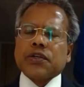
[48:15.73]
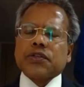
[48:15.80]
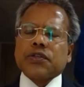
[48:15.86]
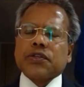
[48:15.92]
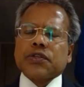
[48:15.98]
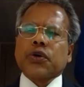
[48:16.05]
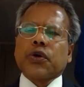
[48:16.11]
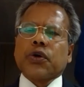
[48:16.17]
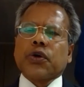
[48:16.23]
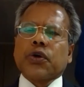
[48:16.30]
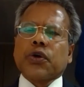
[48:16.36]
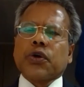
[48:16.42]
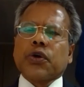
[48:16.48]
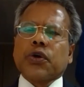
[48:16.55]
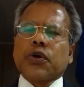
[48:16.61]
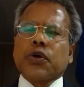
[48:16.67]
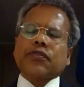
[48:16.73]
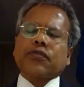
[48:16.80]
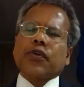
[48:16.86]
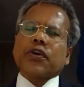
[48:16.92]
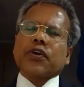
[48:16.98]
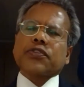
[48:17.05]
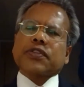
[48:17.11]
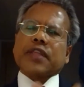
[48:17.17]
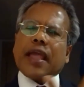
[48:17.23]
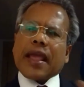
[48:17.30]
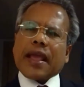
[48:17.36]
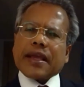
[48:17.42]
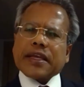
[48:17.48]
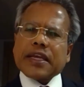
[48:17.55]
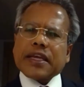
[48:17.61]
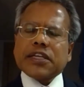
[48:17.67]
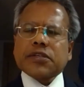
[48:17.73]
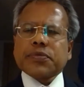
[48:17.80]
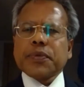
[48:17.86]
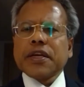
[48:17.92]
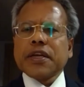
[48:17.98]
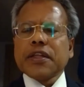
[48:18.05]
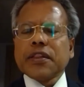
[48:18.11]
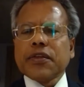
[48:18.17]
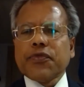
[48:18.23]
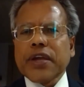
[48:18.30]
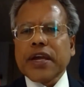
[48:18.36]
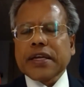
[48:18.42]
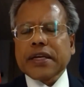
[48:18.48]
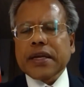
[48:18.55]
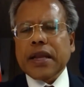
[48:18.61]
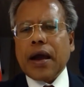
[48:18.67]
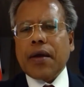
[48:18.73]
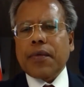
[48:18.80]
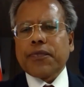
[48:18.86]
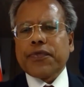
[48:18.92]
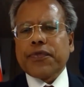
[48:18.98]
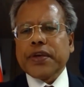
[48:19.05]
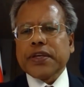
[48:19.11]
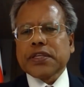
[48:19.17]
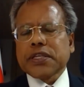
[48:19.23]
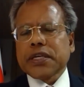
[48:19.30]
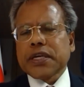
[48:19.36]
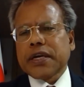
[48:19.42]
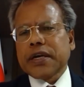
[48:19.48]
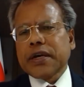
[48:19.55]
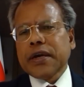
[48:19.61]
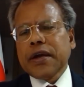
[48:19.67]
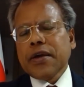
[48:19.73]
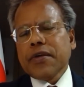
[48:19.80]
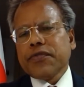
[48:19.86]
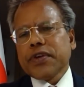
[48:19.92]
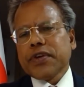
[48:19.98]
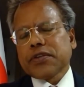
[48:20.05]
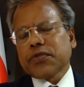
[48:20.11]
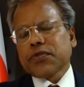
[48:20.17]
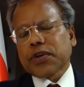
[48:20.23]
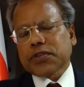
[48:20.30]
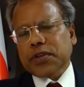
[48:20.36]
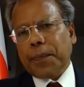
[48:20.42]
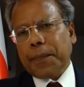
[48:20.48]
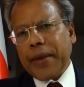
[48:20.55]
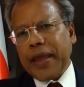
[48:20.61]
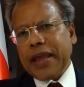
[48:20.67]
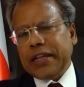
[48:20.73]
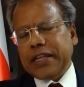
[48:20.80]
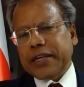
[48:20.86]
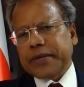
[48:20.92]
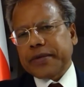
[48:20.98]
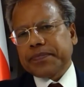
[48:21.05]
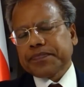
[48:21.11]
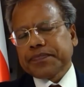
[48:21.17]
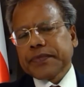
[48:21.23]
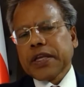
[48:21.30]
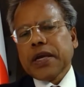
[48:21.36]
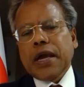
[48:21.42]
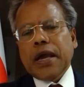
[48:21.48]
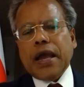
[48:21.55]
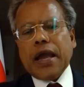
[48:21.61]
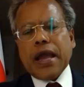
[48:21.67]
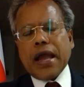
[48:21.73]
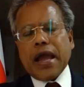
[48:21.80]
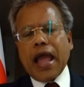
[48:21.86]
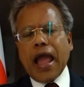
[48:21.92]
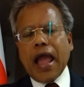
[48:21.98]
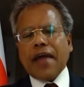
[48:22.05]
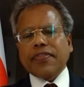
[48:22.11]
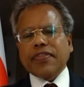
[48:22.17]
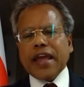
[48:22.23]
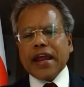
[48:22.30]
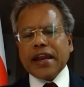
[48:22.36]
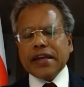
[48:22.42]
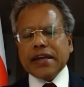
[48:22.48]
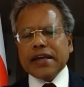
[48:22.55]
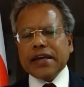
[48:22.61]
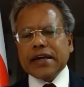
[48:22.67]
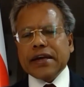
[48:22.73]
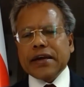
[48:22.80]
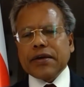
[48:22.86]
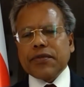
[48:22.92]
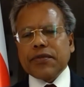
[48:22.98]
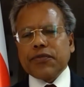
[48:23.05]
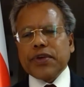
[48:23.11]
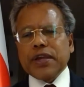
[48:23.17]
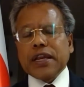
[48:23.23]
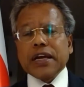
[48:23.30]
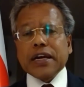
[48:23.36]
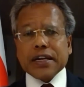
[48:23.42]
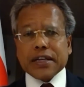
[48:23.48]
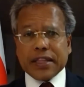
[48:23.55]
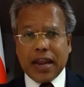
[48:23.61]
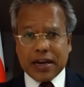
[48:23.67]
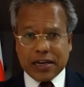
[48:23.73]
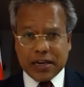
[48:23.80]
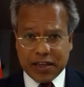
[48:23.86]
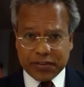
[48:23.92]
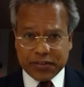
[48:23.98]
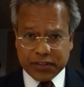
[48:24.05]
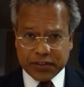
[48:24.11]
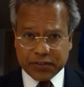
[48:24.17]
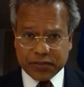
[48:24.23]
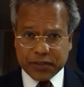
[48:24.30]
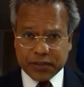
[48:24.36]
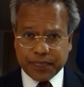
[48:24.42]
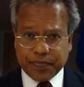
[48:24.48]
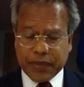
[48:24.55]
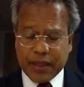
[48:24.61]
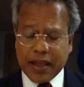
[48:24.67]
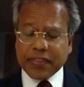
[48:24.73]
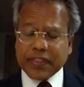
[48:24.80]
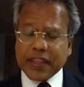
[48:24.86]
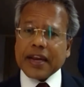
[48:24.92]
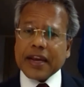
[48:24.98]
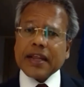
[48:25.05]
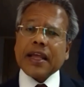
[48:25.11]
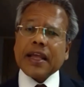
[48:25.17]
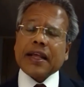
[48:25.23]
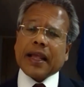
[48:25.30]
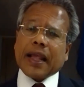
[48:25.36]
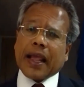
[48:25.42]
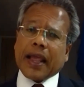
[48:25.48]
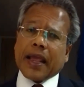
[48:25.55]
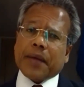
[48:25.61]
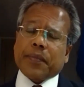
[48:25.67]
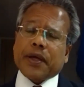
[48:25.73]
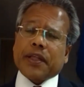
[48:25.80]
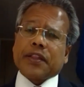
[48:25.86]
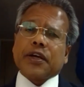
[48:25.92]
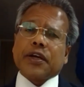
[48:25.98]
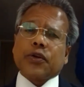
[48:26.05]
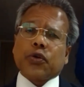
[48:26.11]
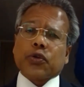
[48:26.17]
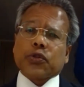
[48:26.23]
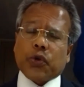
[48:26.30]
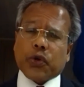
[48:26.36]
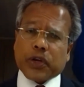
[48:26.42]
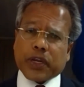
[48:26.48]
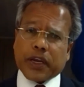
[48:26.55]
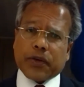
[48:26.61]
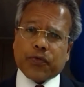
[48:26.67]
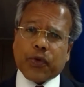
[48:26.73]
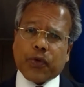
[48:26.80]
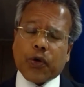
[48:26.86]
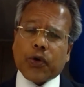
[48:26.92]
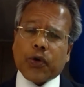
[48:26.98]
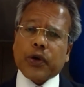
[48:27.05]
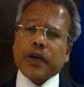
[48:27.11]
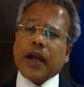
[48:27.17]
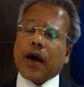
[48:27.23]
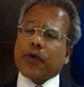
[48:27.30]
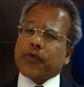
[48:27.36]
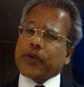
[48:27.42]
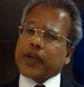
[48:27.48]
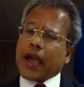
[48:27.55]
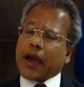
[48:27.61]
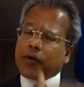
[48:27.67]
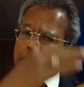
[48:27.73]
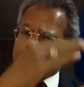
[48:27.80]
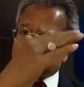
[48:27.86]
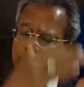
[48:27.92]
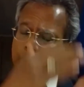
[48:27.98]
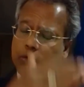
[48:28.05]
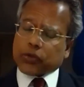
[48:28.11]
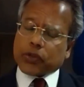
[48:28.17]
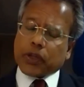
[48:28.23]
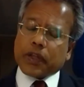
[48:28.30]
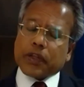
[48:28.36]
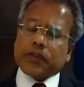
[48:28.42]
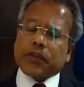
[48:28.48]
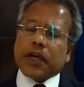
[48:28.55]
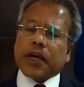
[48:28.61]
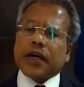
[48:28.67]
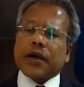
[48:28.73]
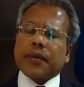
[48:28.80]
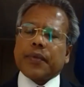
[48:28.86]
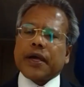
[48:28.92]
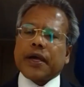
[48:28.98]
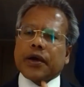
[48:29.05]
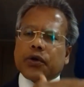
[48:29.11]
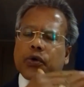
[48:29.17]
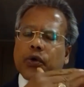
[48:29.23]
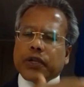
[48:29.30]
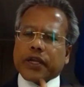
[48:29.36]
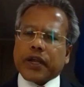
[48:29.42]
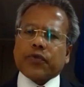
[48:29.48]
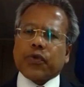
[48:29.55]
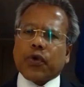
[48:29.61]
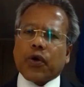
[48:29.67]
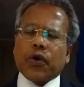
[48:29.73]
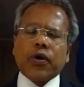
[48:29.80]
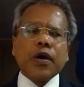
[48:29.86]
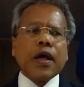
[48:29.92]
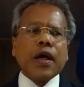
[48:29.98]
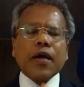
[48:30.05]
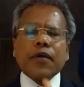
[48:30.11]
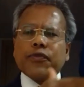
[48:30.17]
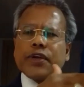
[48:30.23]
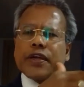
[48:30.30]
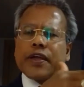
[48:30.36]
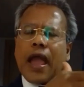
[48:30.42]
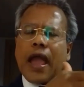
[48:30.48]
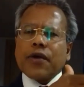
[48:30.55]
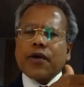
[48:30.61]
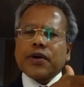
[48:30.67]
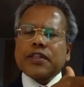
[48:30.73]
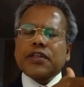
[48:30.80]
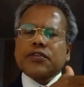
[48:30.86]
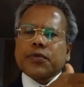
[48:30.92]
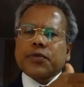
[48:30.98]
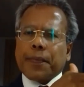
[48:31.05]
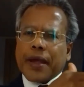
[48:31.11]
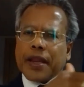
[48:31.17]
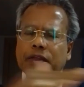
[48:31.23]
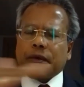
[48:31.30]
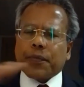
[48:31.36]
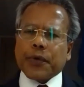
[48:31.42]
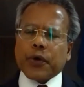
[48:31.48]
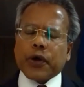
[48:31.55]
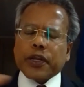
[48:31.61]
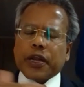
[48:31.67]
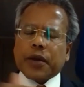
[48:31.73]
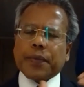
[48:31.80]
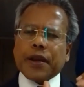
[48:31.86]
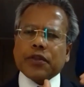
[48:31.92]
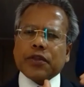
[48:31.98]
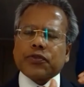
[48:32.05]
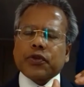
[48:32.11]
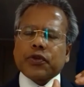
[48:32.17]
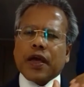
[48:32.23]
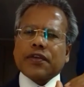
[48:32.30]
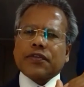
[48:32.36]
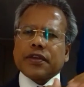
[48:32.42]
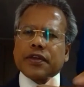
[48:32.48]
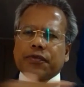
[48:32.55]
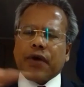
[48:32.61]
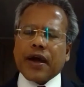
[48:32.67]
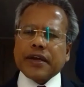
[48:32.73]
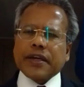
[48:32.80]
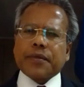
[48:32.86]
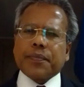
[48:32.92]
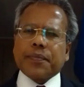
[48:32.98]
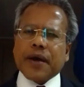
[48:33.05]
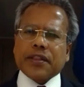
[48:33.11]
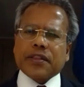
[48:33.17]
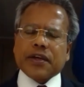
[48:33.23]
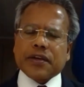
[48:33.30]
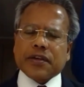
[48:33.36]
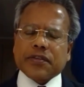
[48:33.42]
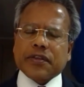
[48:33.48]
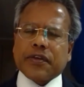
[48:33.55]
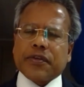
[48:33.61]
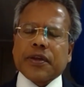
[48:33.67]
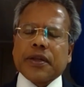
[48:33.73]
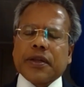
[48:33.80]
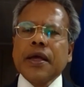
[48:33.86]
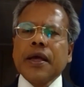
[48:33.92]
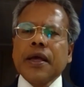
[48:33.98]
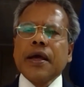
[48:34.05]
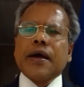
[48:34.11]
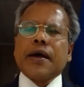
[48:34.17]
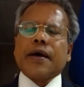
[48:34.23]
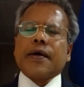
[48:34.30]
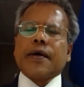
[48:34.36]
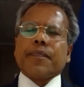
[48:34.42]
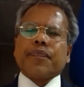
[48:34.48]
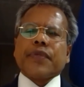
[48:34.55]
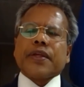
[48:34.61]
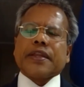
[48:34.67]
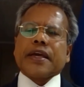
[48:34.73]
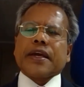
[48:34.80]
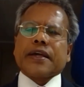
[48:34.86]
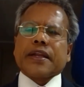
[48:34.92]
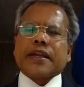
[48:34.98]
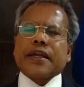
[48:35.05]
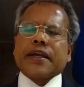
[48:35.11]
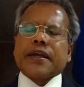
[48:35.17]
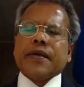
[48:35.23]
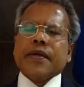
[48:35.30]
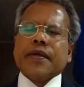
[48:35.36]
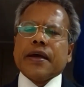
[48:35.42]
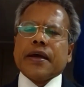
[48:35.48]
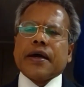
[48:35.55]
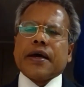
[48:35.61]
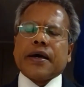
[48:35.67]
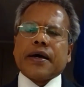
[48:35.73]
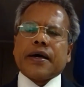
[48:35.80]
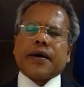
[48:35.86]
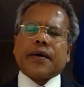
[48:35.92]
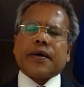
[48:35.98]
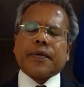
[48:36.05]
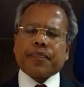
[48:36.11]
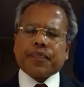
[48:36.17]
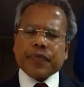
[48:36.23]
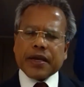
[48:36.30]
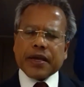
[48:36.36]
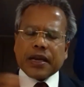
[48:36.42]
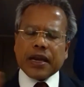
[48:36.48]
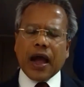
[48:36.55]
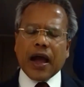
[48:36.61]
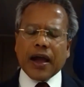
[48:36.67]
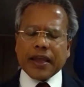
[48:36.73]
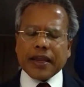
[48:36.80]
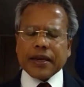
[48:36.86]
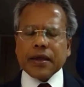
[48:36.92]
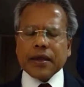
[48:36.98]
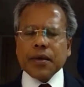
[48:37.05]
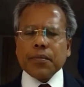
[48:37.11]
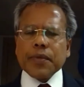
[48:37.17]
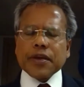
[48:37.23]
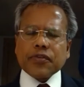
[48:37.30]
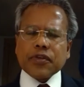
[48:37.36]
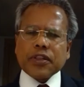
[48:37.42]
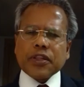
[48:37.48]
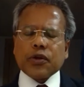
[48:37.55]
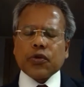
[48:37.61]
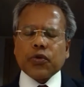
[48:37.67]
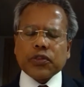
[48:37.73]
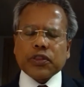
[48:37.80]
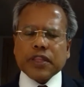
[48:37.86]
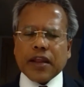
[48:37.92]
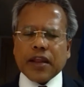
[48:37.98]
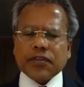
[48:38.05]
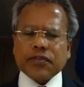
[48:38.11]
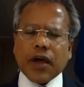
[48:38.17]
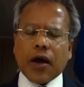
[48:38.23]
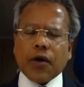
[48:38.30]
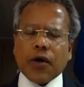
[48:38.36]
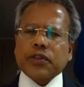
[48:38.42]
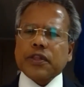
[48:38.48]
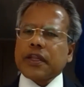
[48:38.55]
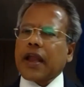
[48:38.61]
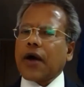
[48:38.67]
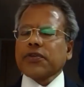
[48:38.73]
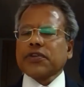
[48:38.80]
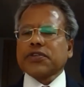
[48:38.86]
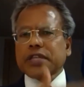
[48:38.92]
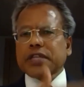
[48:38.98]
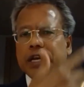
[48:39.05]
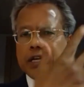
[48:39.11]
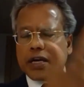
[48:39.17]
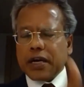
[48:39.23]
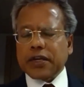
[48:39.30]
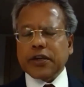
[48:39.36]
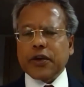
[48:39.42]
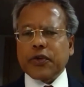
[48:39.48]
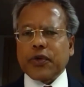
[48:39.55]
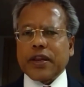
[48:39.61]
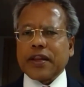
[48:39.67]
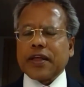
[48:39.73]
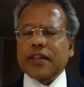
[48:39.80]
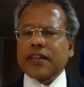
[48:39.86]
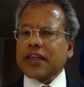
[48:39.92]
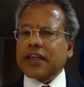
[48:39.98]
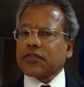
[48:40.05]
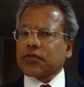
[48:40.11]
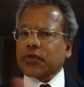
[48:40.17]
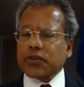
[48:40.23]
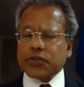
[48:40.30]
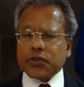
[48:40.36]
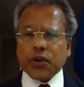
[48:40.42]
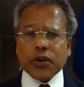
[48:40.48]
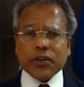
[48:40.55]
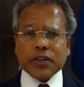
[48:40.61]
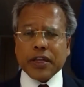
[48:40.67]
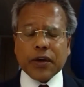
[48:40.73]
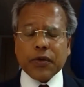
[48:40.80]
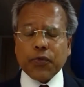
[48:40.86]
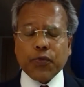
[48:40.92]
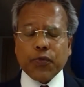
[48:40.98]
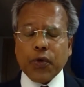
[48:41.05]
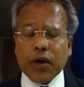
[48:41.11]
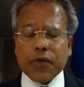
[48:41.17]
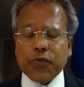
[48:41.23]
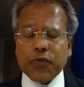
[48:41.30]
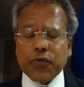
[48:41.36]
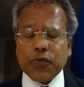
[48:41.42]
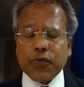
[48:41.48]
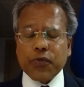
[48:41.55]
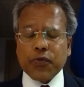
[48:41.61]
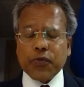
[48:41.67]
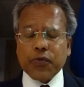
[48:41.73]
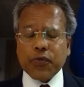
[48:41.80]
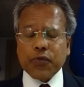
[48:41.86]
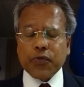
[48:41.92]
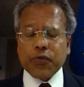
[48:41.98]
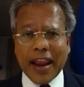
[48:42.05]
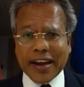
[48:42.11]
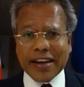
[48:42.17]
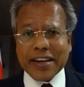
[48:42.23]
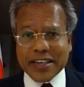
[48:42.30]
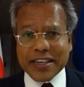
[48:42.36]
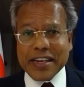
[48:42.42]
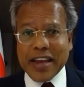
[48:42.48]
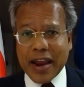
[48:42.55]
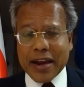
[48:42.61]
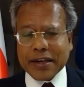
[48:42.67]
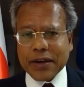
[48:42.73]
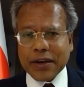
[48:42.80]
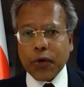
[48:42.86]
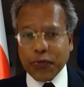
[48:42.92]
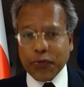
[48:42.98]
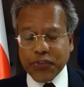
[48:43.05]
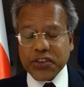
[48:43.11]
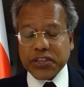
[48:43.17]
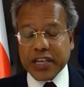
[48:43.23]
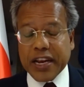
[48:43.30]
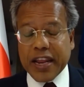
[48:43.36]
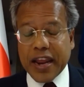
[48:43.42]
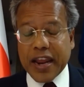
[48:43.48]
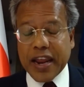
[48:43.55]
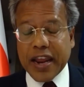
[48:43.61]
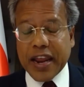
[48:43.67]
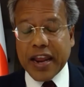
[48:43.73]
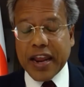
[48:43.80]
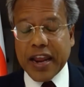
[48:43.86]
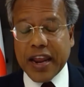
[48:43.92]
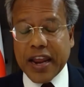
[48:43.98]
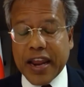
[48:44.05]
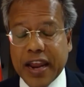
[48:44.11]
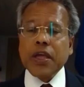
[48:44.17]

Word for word: So that was the engagement in the Vietnam, which, uh, which was a failure. Uh, and then uh, we learned that lessons. And then came in the North Korean War. Now we have a South um, uh, Korean War. We have uh, this pen Korean Peninsula is divided by 37 um, degree um, line between the North and South. Now is still continuing. This was not the war was not ended yet, officially at least.